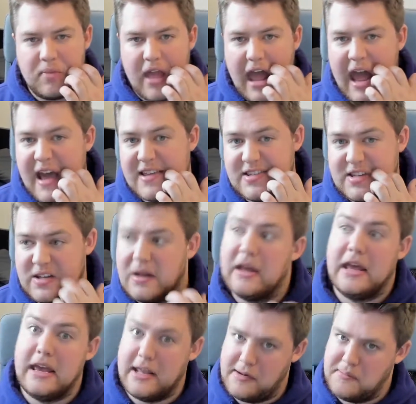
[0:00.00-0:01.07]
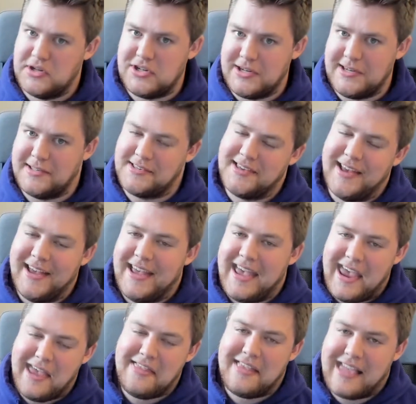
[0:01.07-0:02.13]
as hidden machines
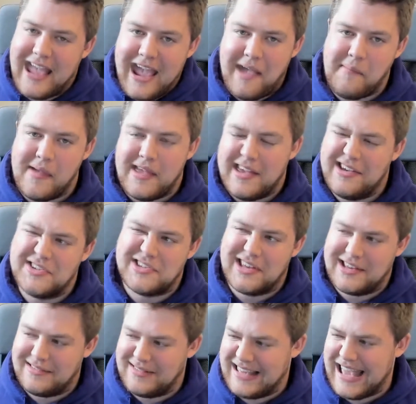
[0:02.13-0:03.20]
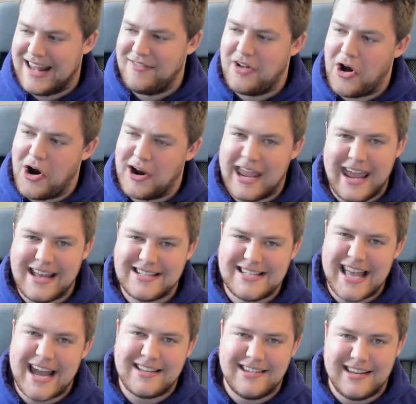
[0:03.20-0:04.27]
in the game. It was a kind of an archaic
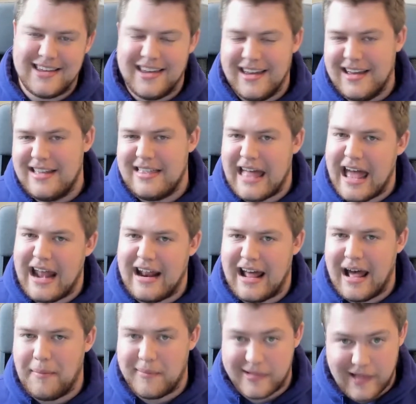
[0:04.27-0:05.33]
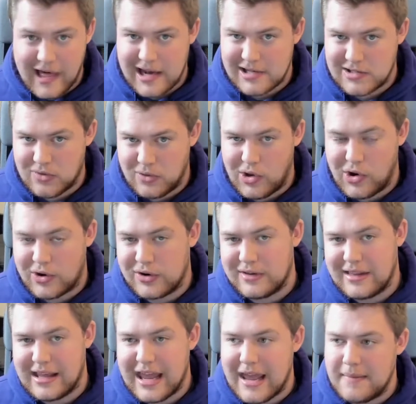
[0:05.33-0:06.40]
tactic that I'm glad is no longer
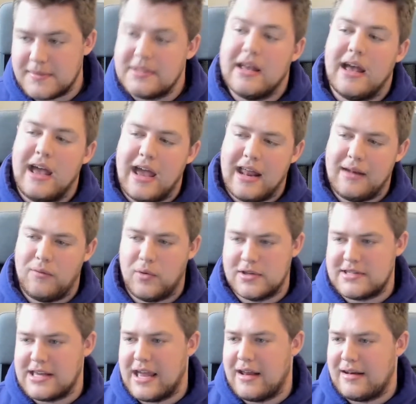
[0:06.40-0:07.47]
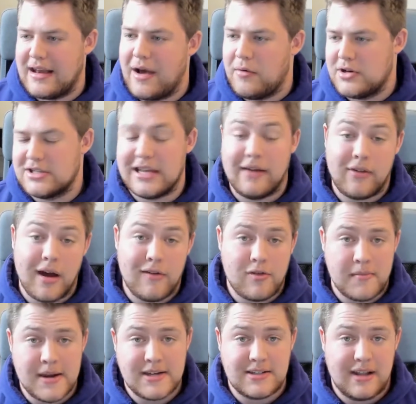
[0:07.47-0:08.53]
in games, and once again now we just have
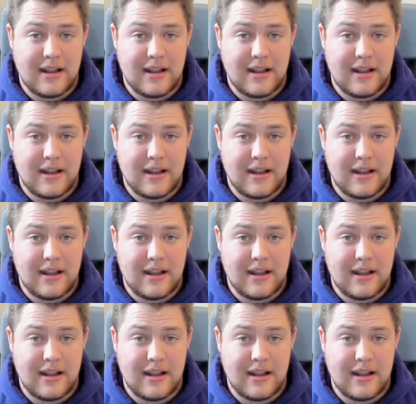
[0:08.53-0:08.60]
confirmation,